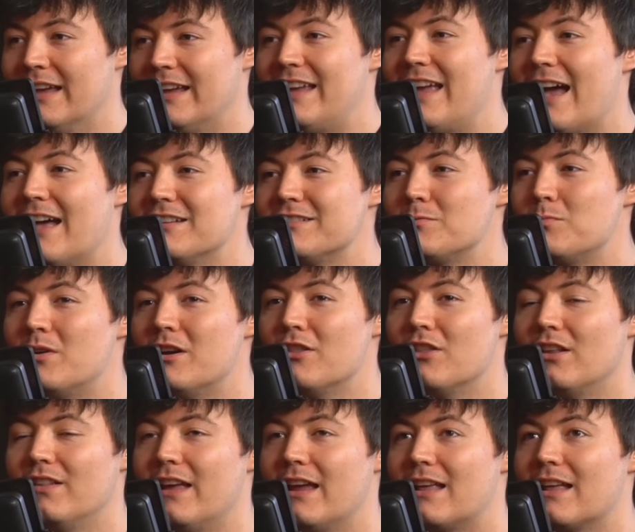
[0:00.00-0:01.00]
He has one
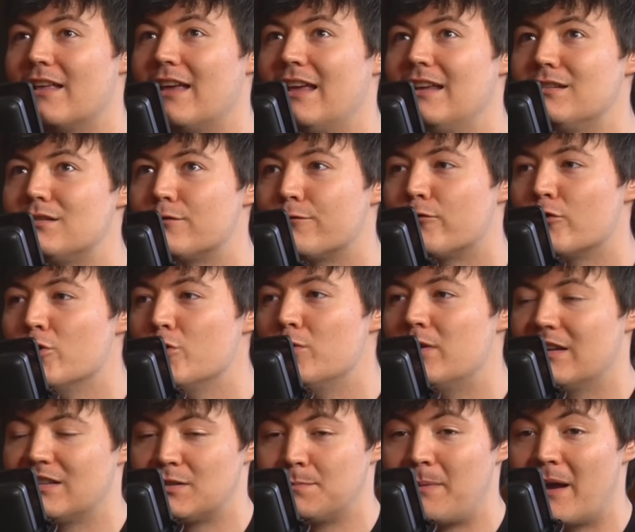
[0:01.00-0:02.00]
of his
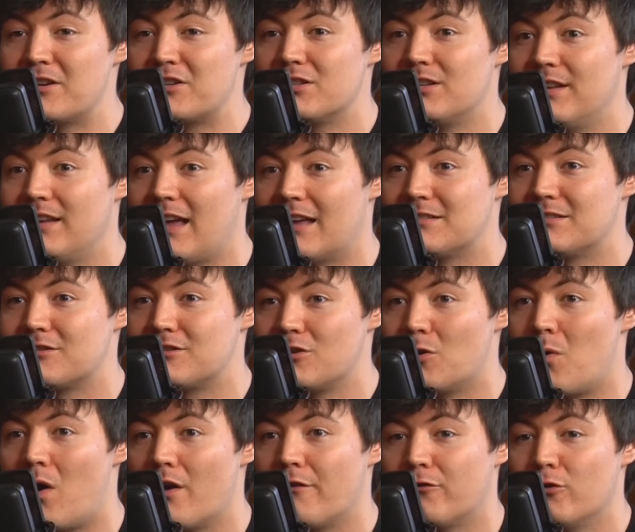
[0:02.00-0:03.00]
fruit, especially as a
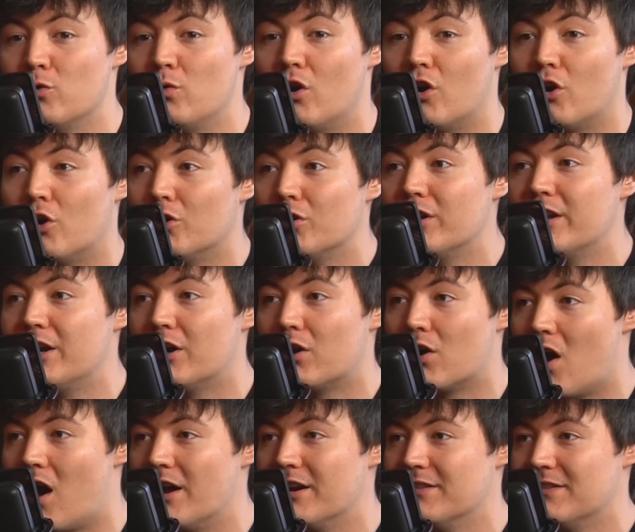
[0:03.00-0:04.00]
Zoan fruit
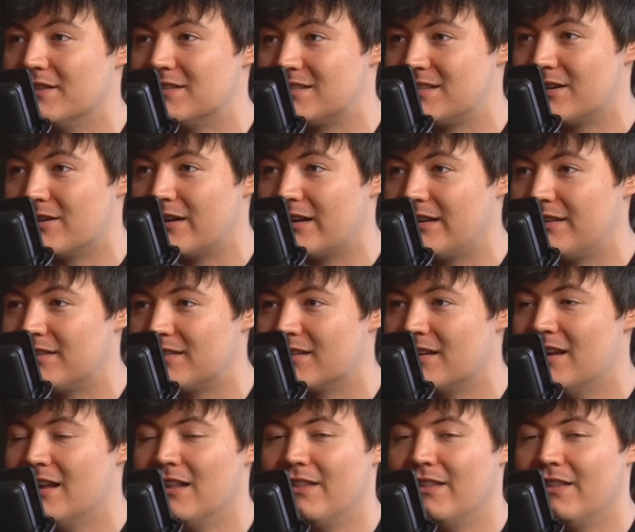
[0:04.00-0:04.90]
earlier on in the series.